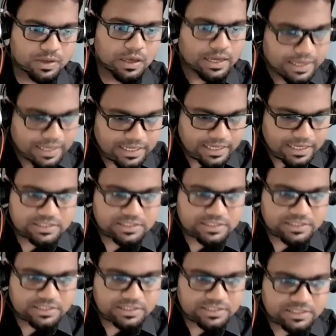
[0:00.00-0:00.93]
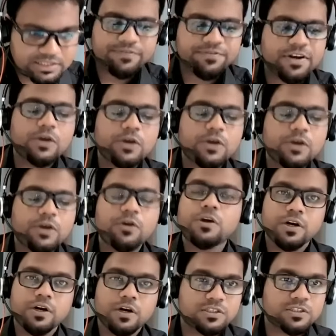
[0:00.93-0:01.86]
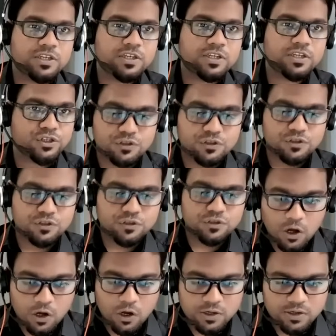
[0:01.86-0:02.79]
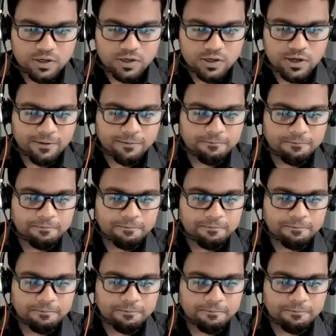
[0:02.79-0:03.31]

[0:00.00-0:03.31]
Yes, there's definitely going to be a session on